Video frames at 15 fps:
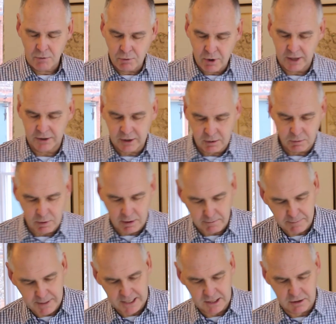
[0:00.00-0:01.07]
rather than one
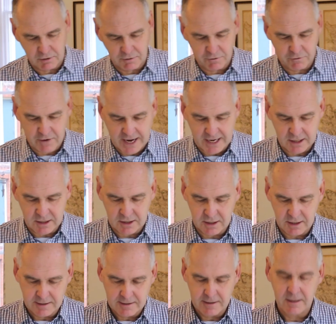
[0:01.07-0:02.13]
based on facts.